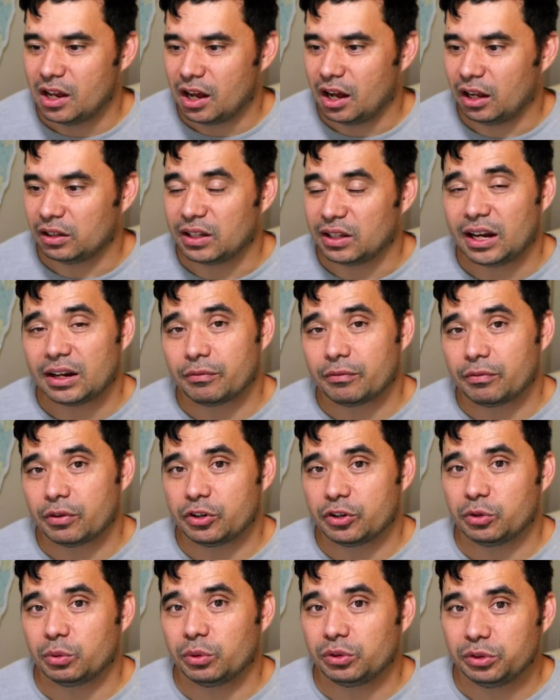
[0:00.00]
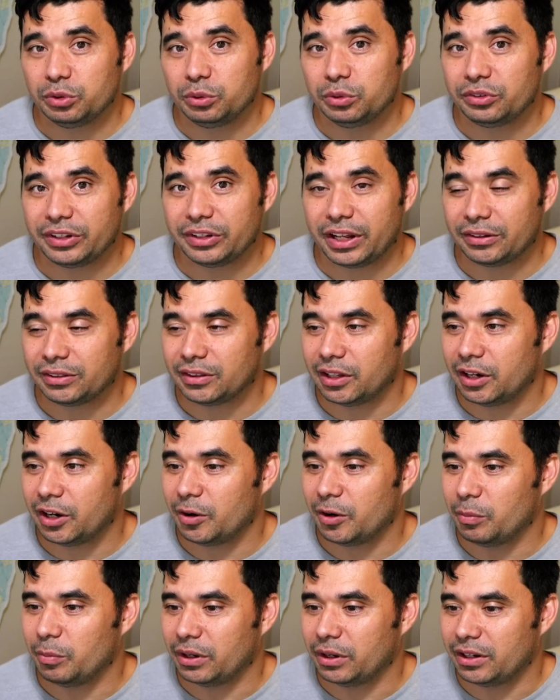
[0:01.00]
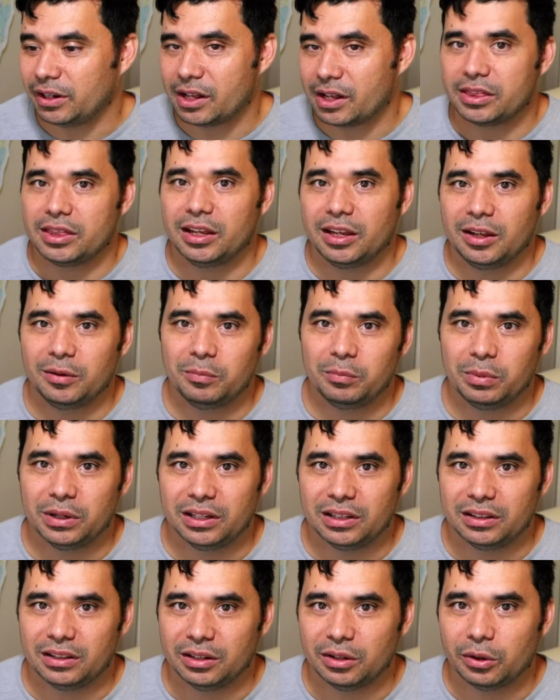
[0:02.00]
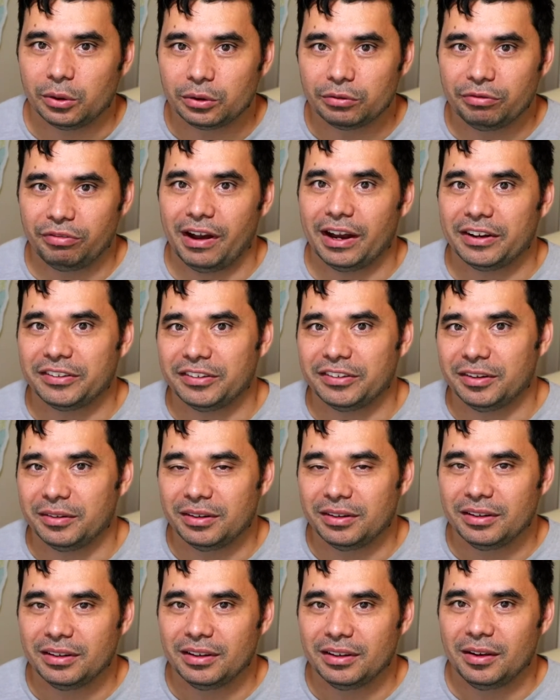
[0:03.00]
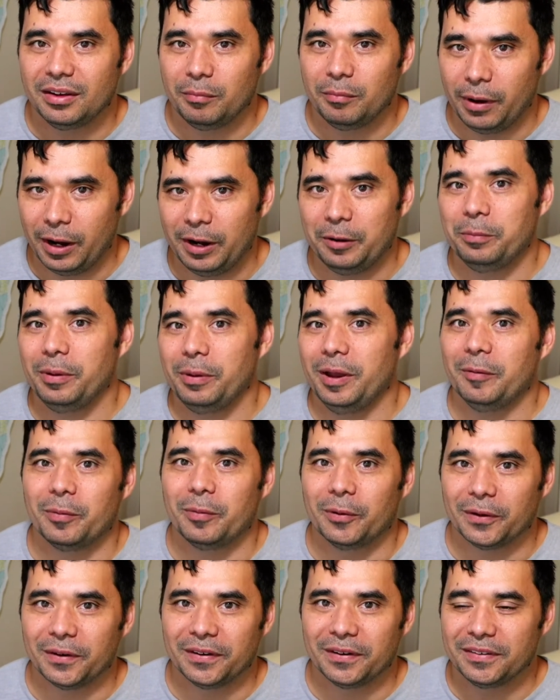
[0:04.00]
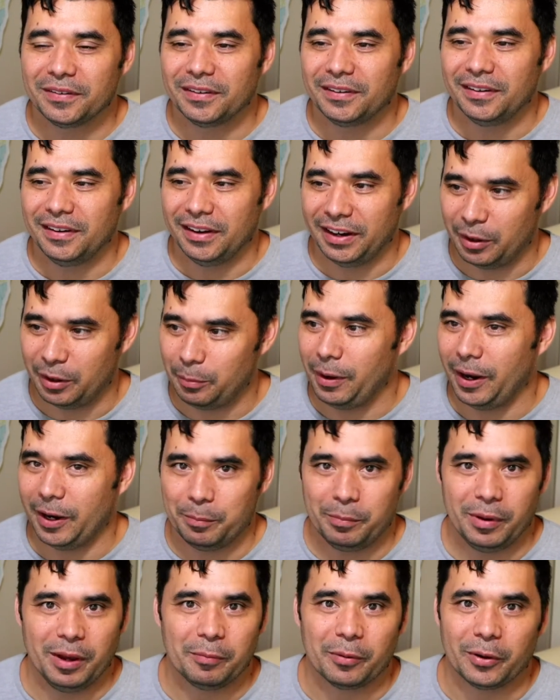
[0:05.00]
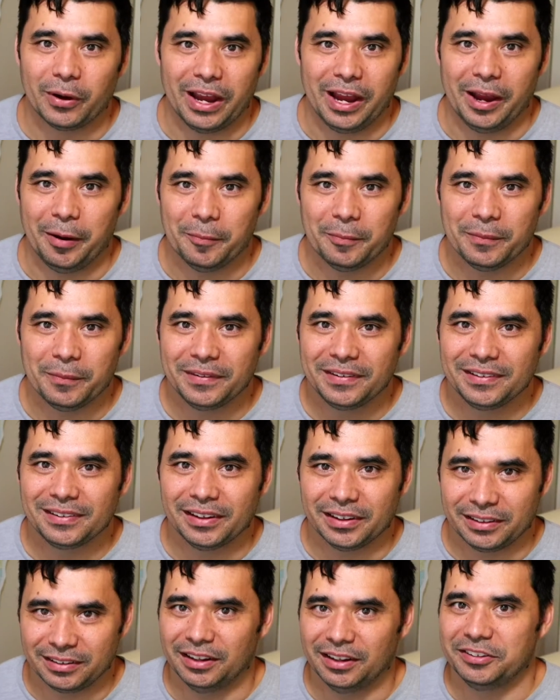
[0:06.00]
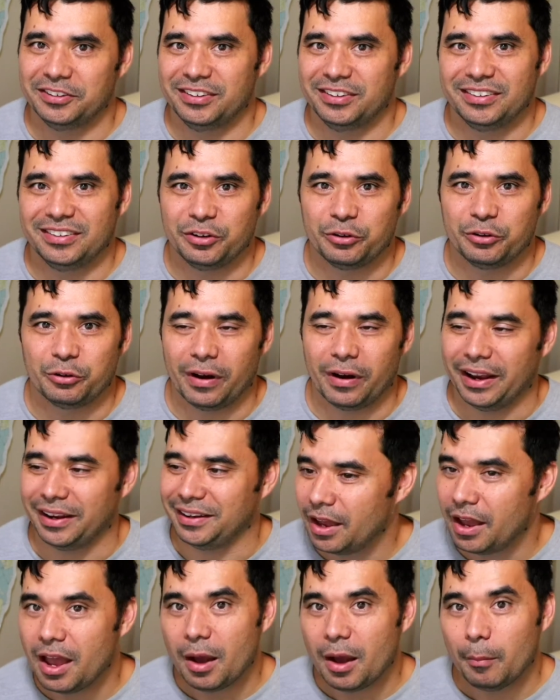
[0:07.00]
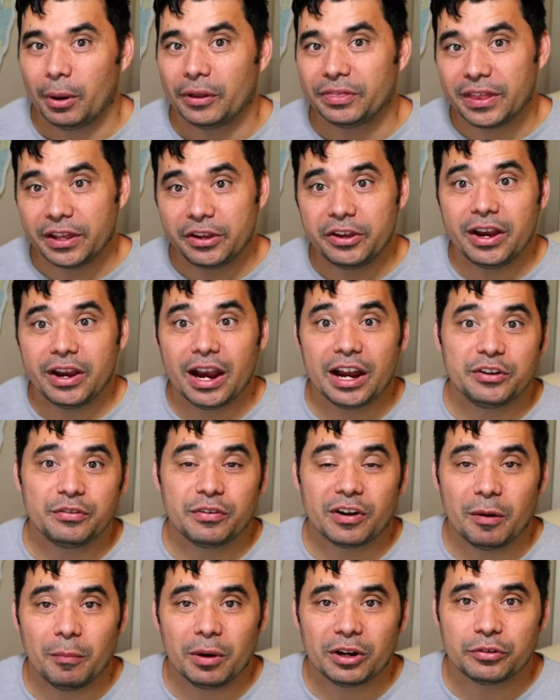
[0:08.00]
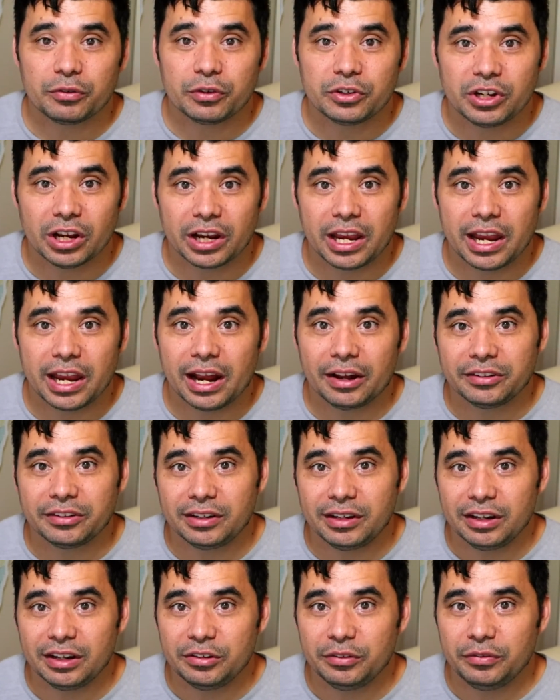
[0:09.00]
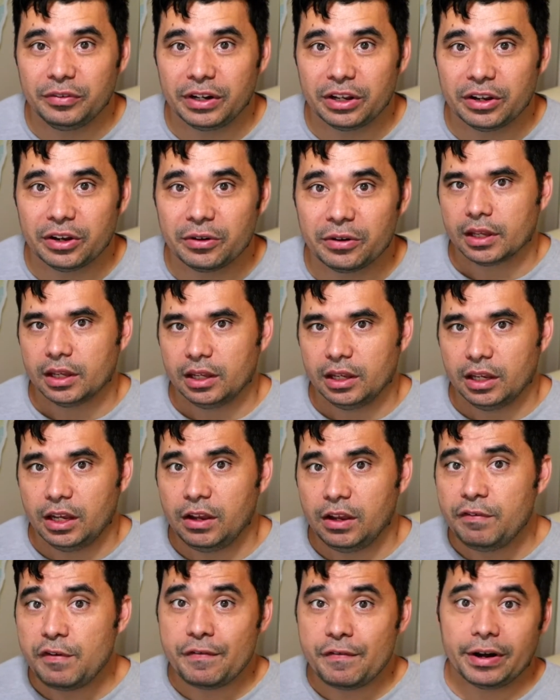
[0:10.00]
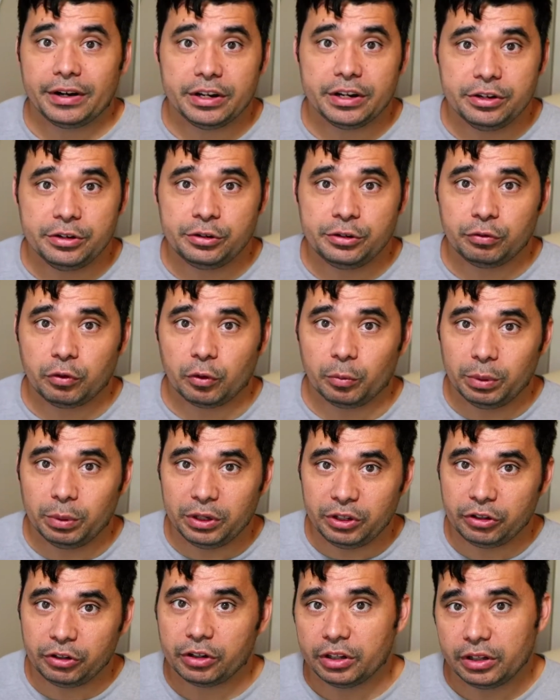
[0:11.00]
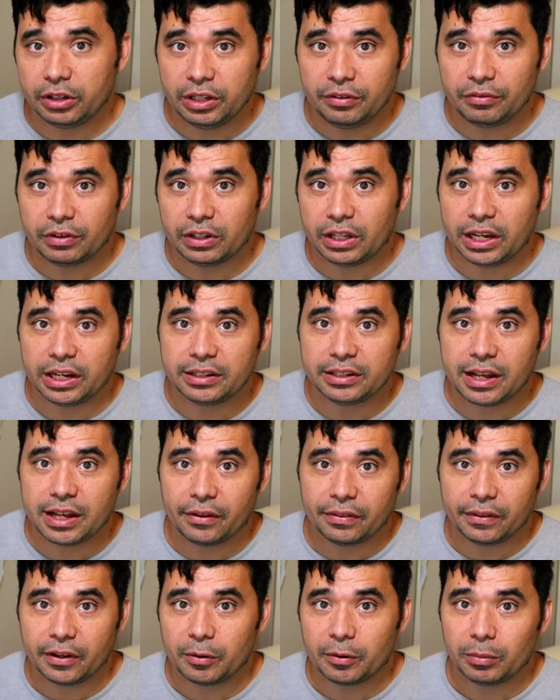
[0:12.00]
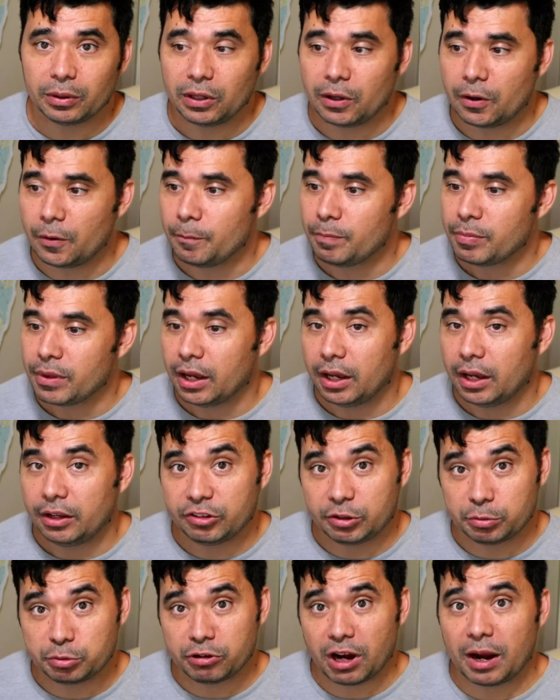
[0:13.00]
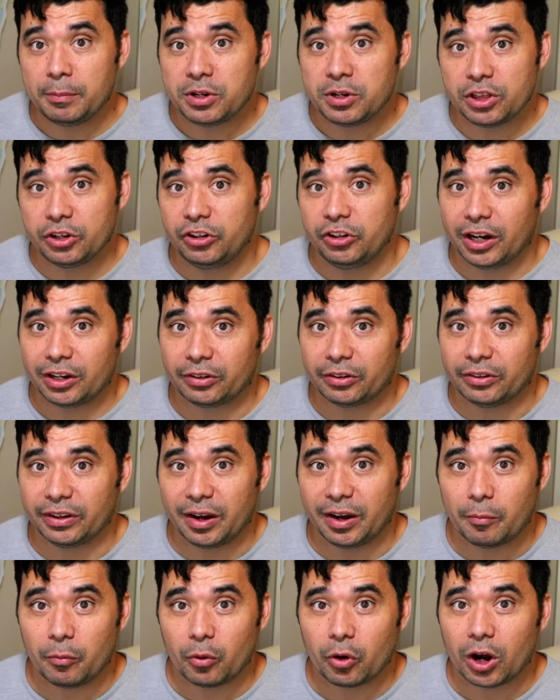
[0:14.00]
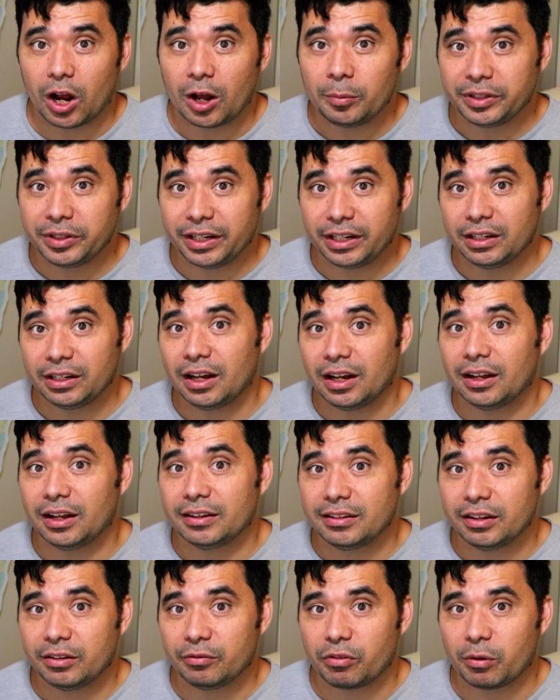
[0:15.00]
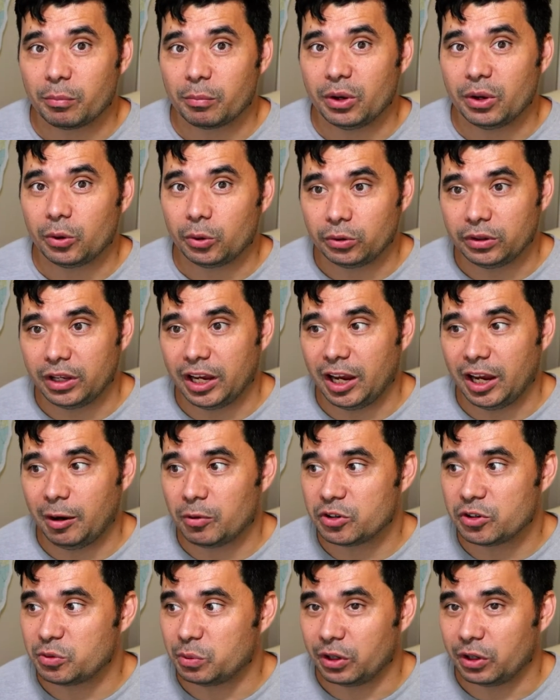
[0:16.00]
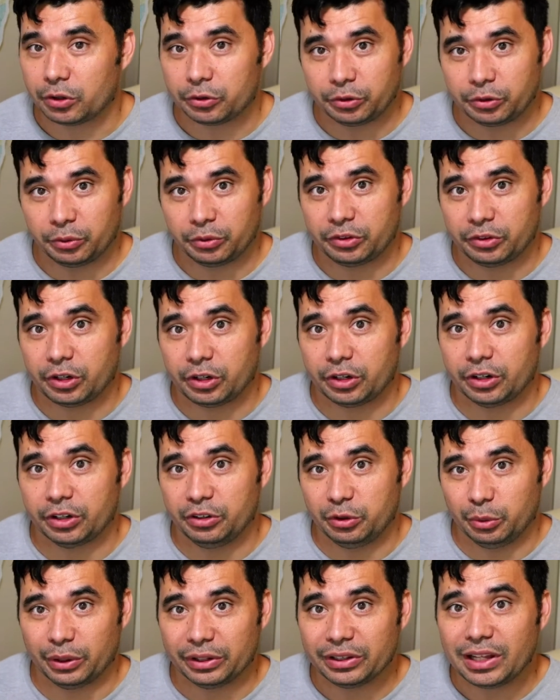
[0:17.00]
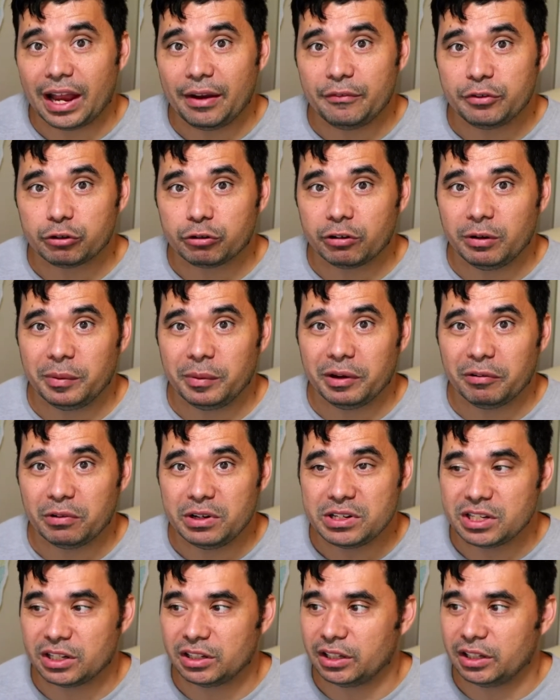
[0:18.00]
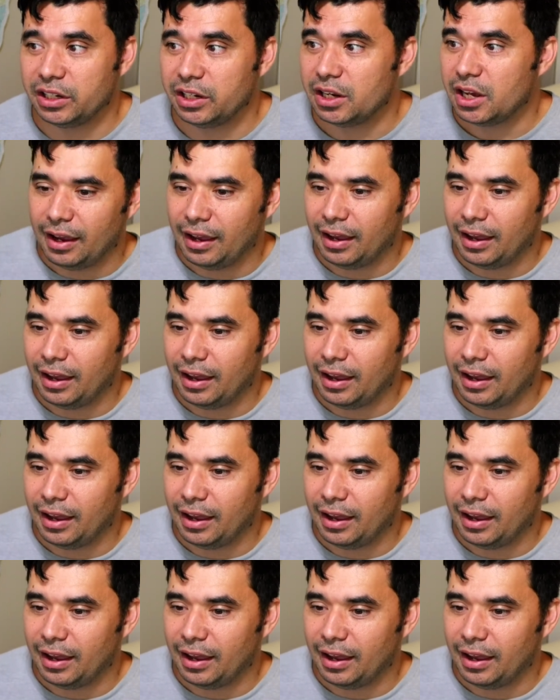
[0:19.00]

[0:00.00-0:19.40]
A lot of virtual tools out there, but nothing can beat the old-fashioned pen and paper in a pen and paper game like Dungeons and Dragons. But thank you guys very much for checking out today's video. If you found it useful, be sure to leave a like down there below. Subscribe to the channel to get more updated content from Behold Gamers. We also started doing live streaming recently.